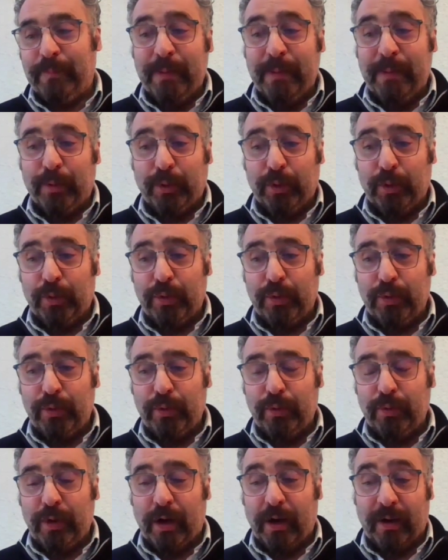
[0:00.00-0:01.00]
people
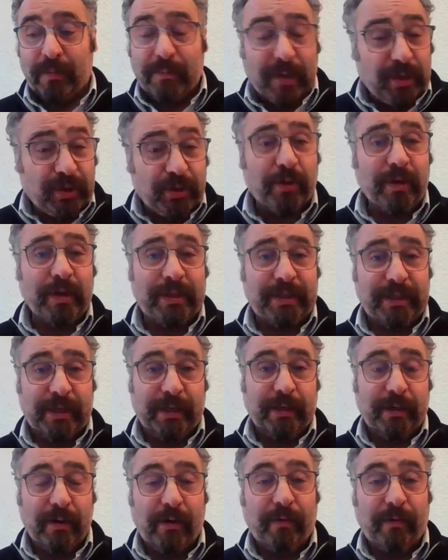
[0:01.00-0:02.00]
who are a
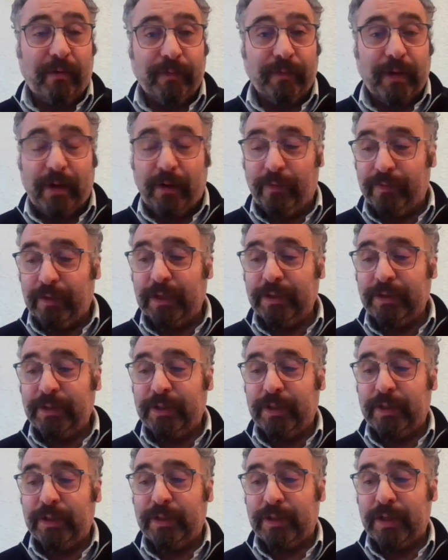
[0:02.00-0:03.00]
majority of
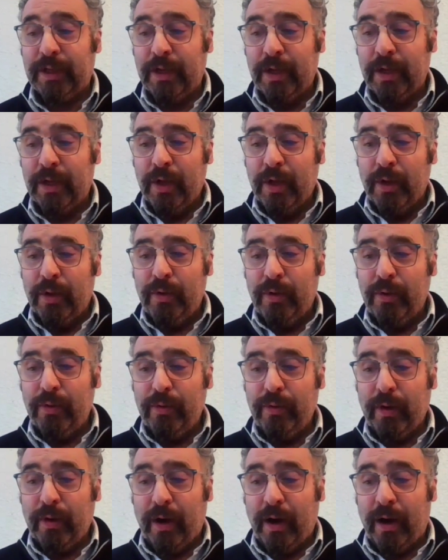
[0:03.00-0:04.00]
Londoners,
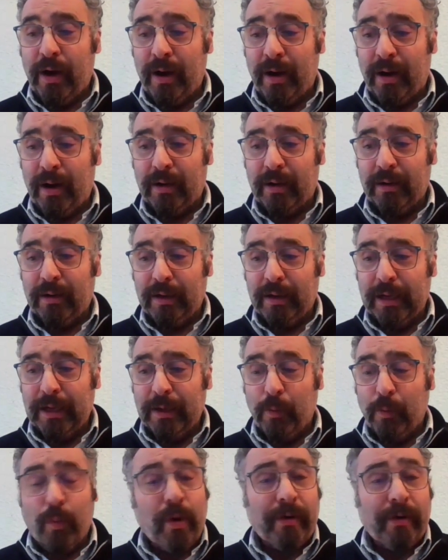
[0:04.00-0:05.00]
who are
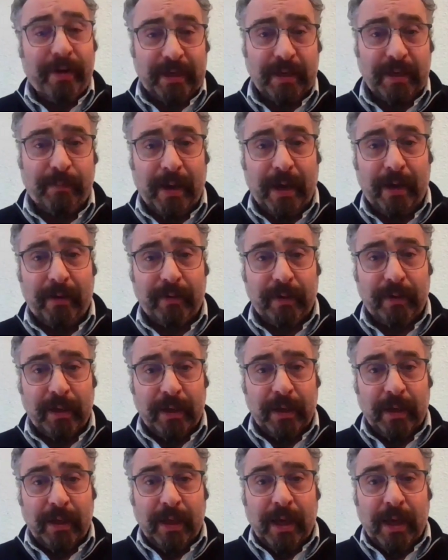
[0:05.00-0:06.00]
worried about
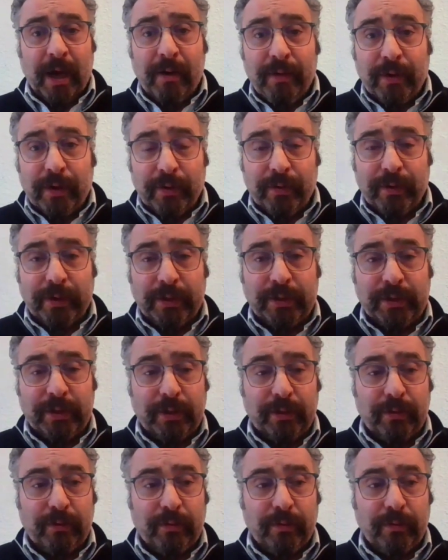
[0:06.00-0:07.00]
how they're going
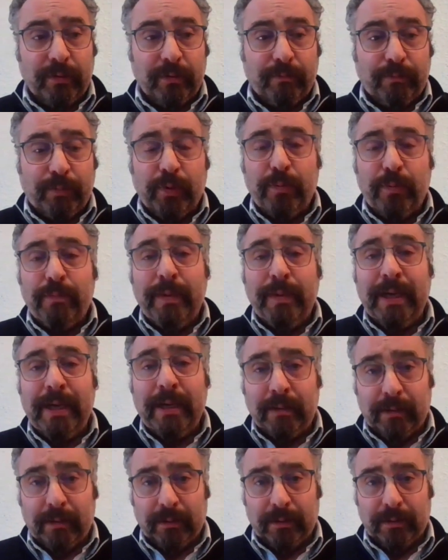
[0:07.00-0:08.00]
to put a
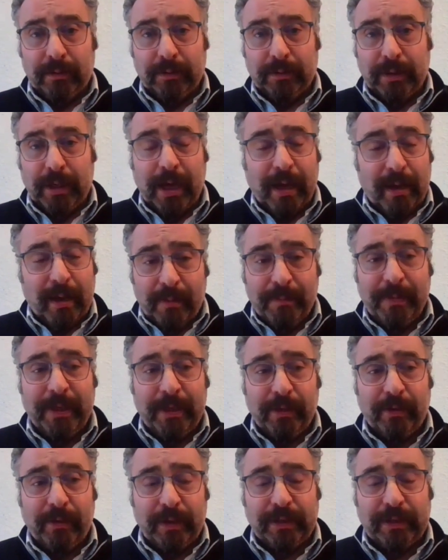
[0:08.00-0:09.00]
meal
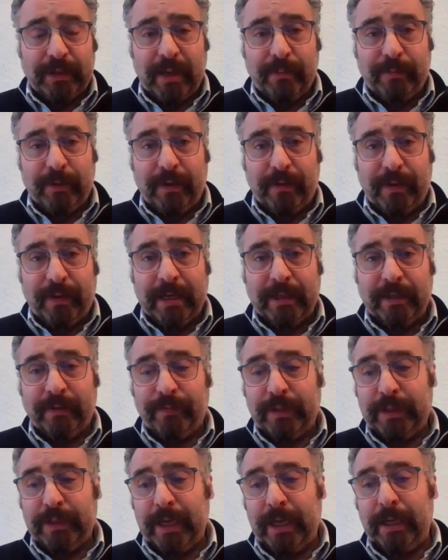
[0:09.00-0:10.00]
on the table at the end
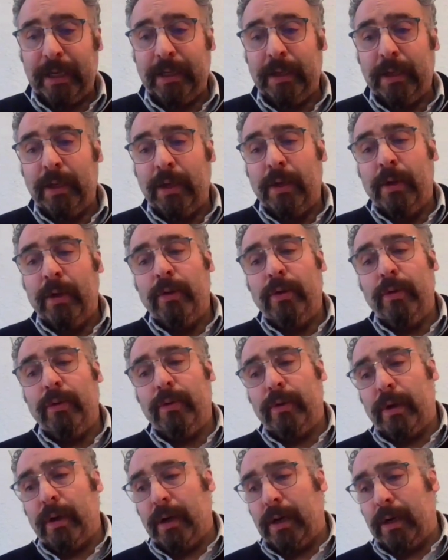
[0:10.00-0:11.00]
of the day,
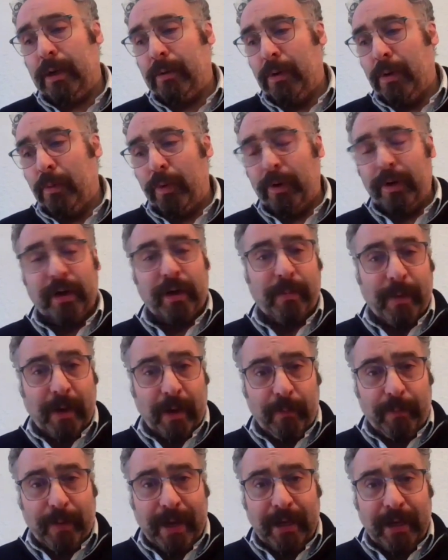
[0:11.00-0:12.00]
who are worried
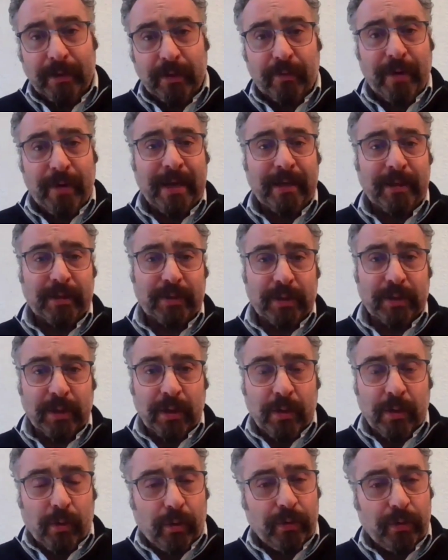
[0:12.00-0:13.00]
about paying the rent
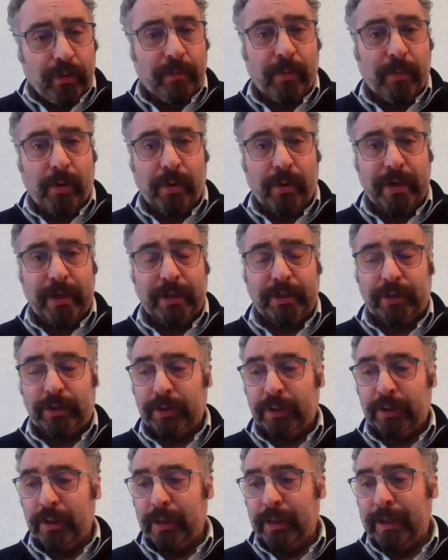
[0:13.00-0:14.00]
or their
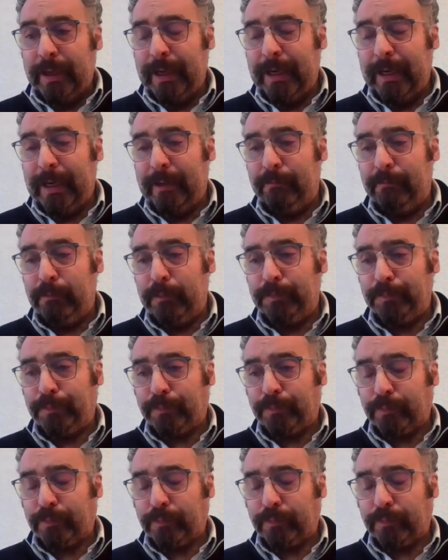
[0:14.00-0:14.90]
mortgage and